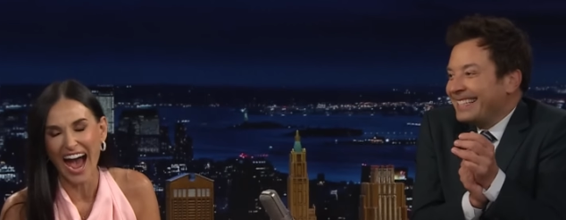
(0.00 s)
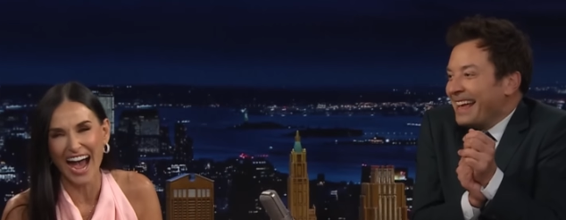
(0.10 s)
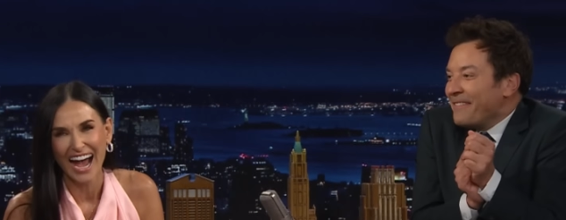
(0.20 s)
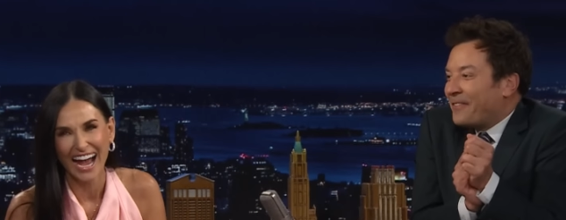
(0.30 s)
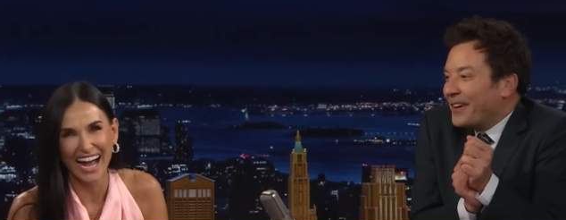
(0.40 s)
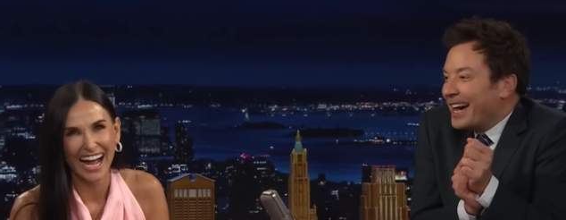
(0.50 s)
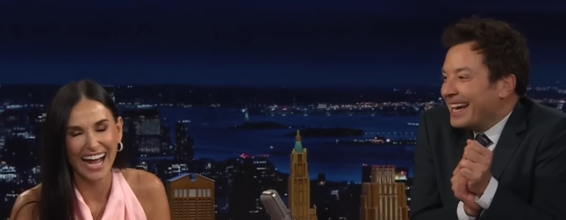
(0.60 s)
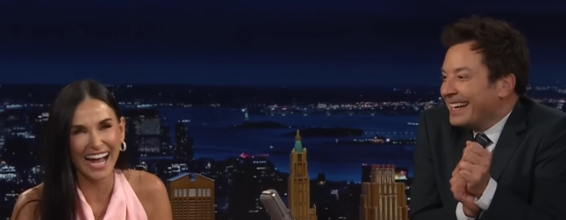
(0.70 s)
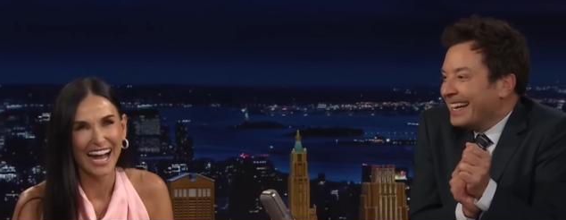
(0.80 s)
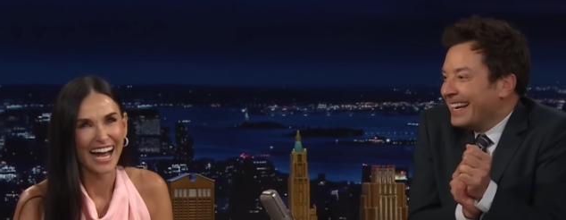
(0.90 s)
Speaker 1: is that
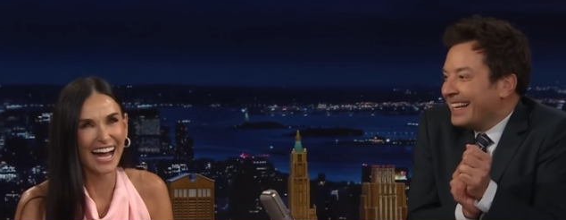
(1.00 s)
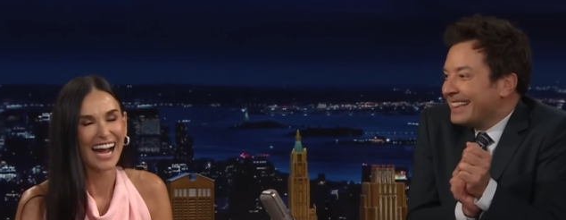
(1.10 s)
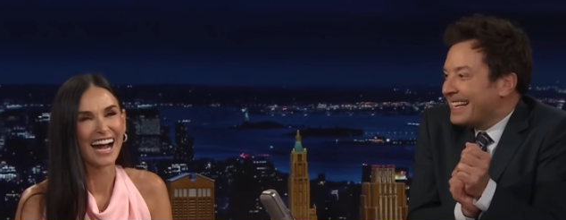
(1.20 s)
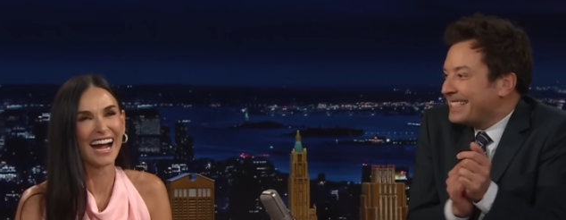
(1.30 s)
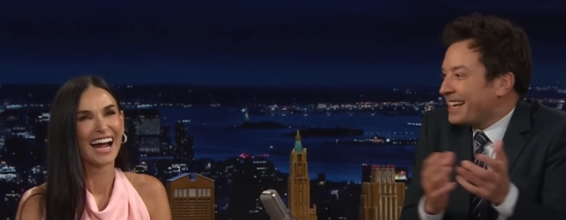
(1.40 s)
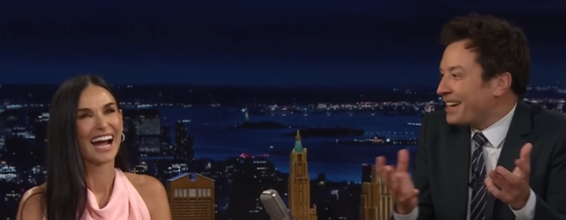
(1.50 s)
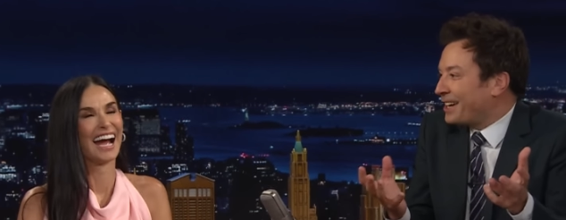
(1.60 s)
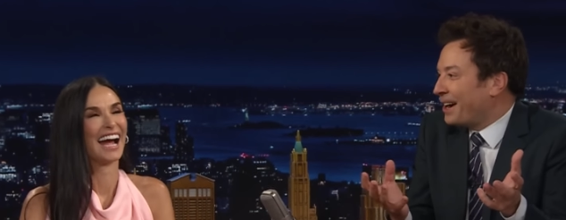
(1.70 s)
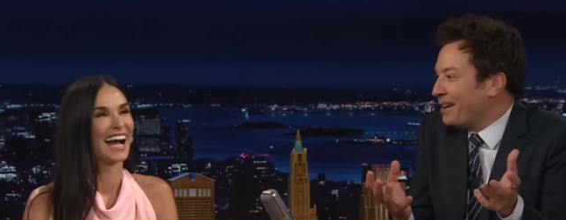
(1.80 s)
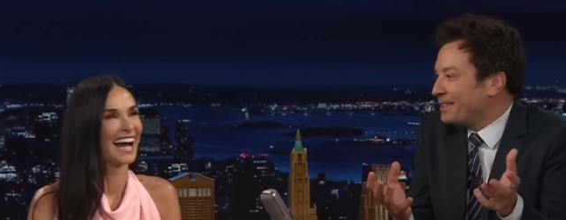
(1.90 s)
fun? That's like a
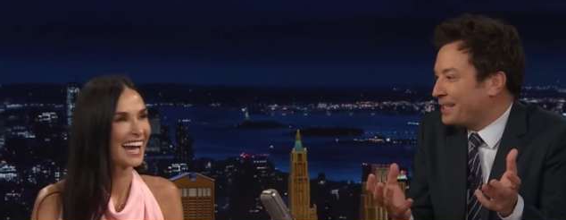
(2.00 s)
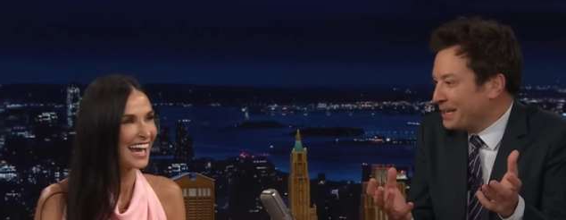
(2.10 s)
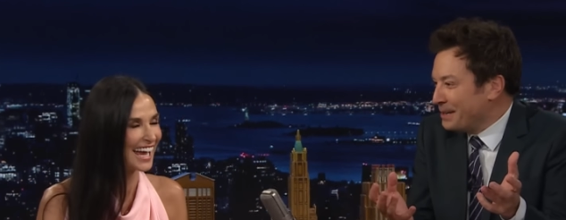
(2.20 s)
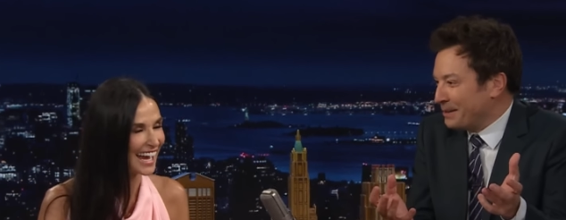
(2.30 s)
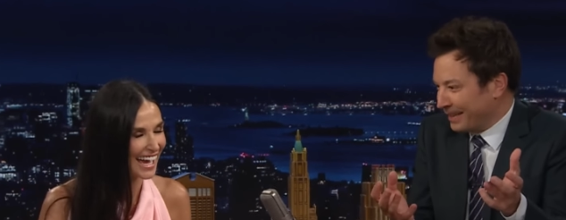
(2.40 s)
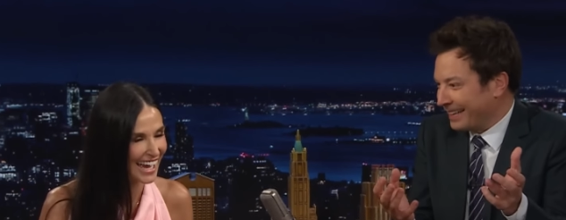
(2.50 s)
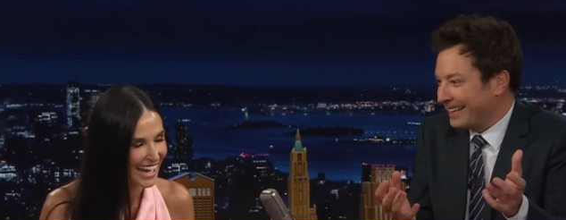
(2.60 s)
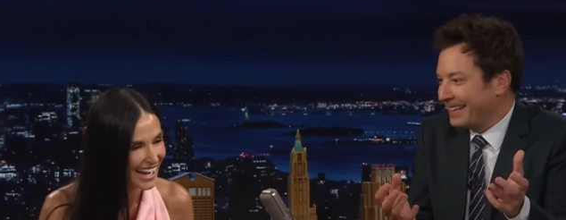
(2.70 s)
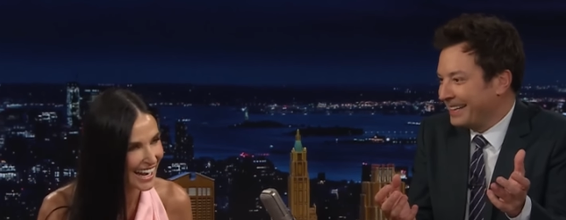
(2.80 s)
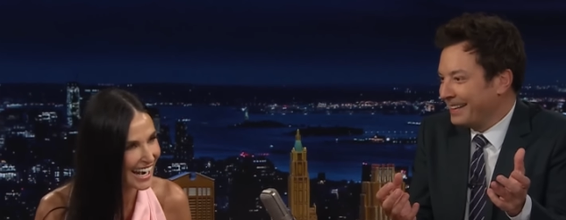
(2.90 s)
cartoon.
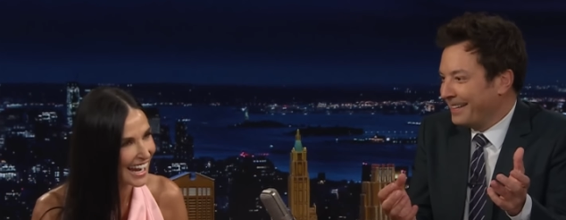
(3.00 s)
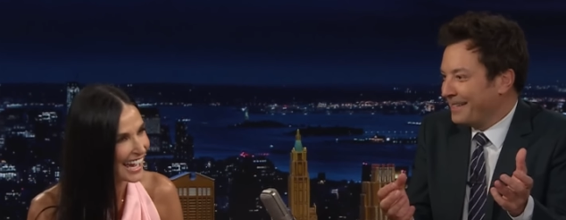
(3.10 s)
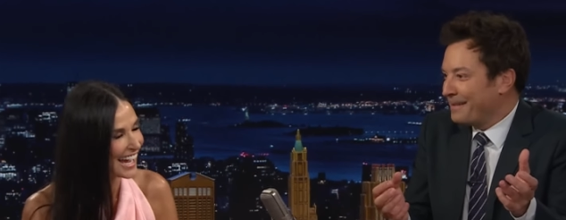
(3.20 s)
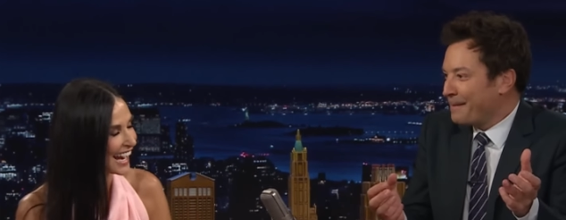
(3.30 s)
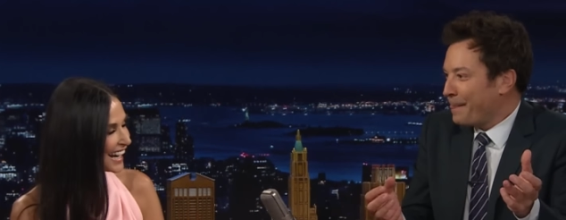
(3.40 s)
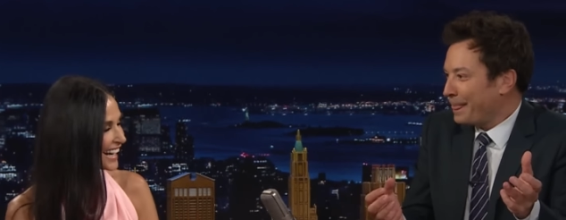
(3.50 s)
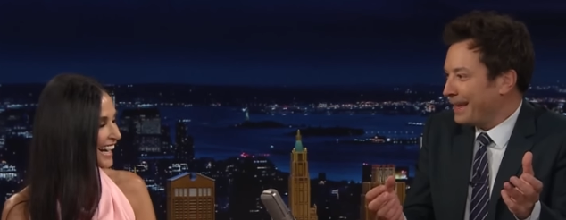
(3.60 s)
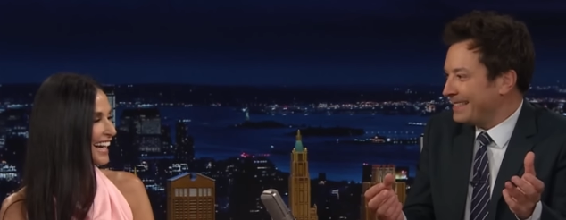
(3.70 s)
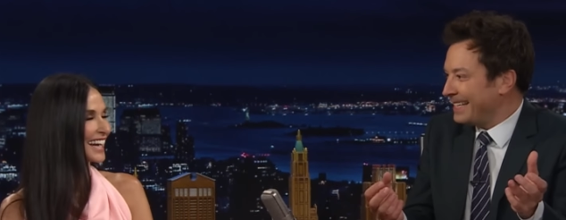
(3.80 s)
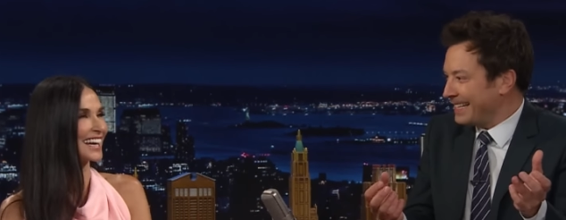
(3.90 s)

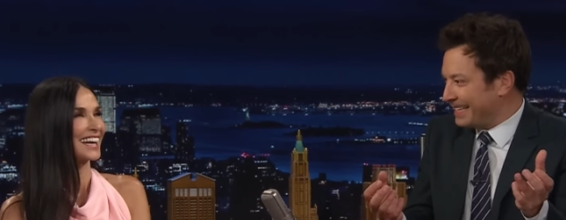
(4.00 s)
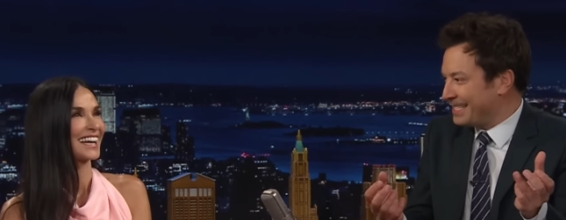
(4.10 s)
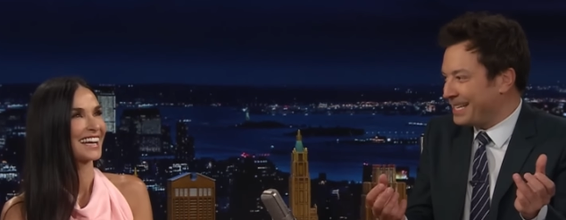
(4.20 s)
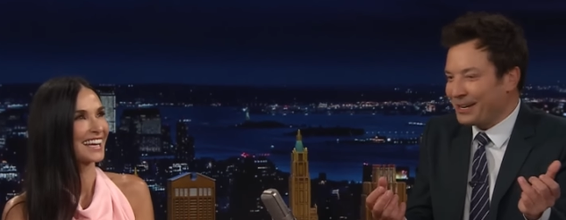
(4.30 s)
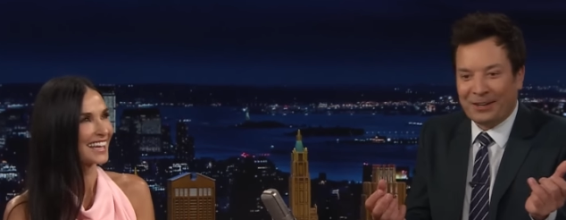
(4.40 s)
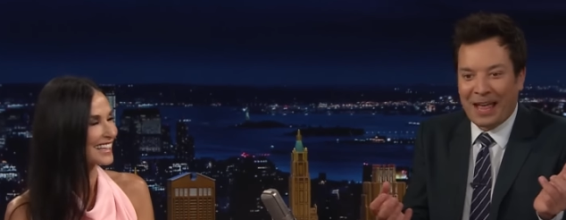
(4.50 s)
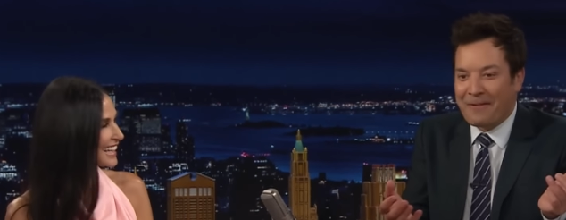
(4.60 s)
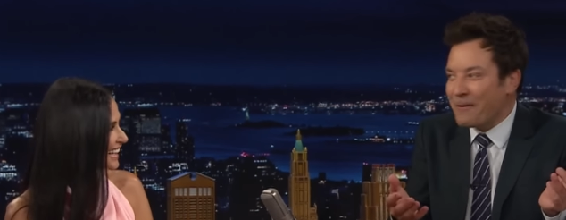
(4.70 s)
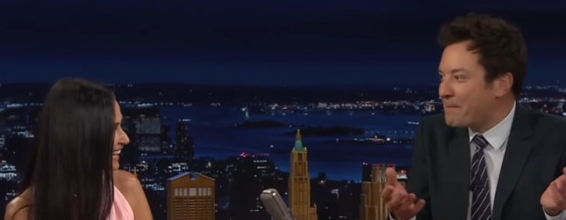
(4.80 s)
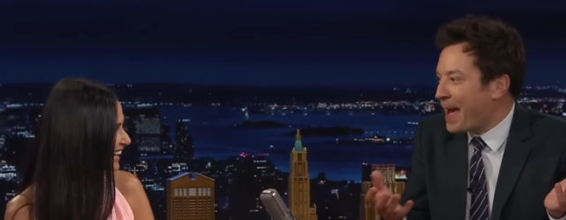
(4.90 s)
That's like the Secret
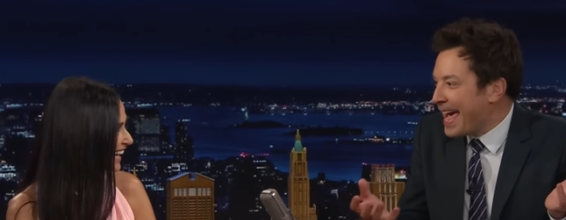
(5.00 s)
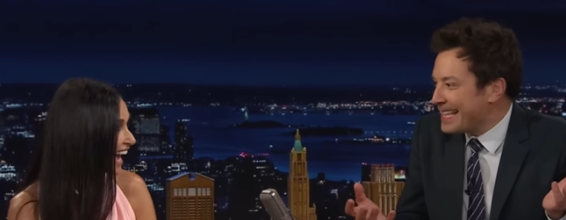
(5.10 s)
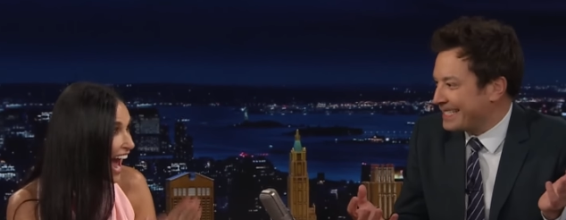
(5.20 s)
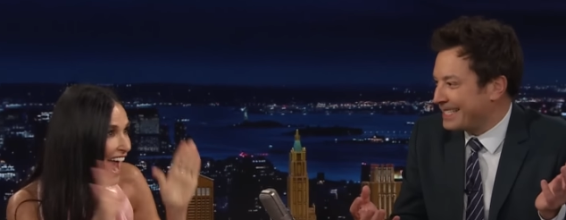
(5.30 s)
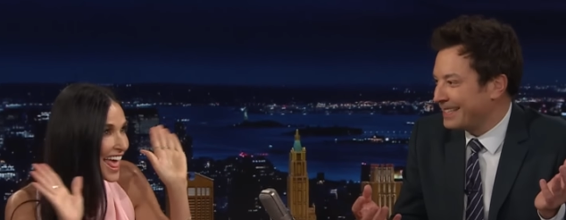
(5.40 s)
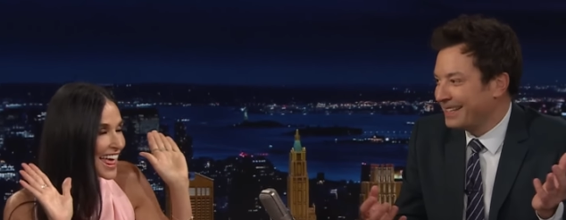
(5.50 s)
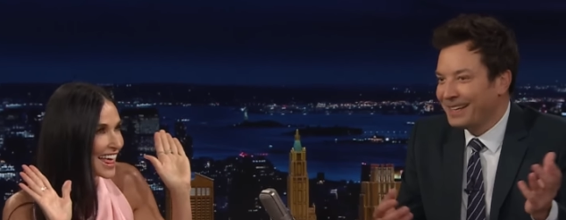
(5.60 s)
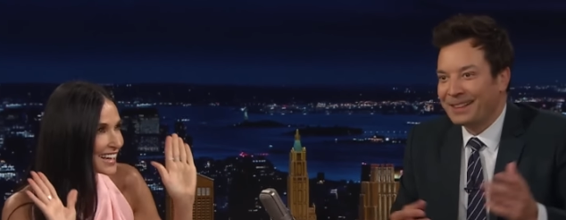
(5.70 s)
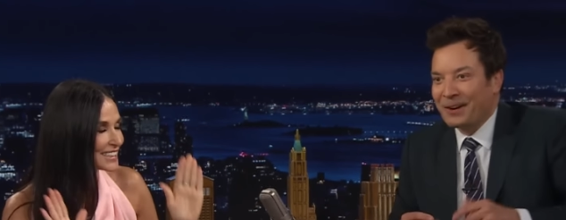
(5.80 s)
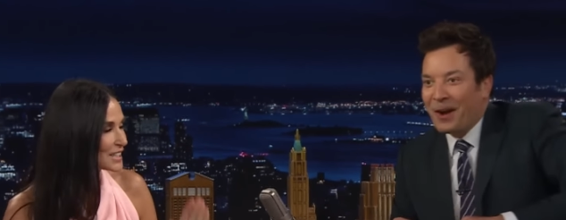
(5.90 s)
Life of Pets. They're